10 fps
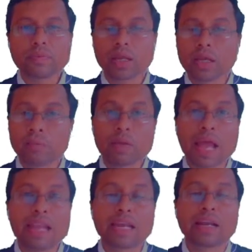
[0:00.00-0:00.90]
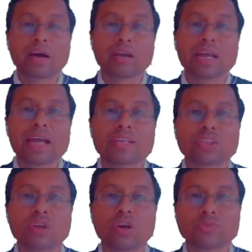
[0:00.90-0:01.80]
The planning and
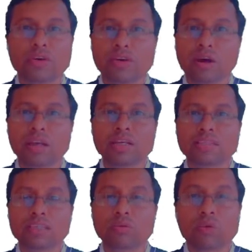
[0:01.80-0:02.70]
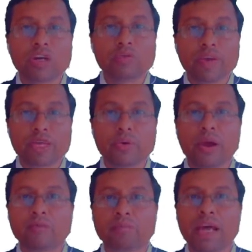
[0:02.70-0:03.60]
organization of your knowledge. In what way you
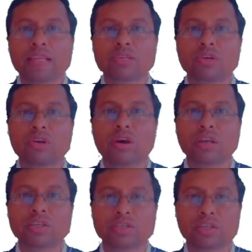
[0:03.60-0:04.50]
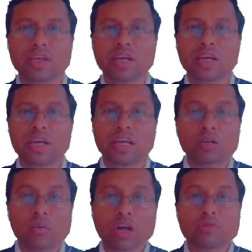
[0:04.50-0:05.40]
have planned your knowledge. in
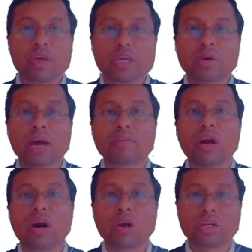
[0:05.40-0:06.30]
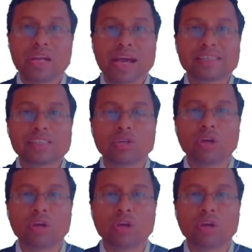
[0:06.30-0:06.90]
what way you have organized your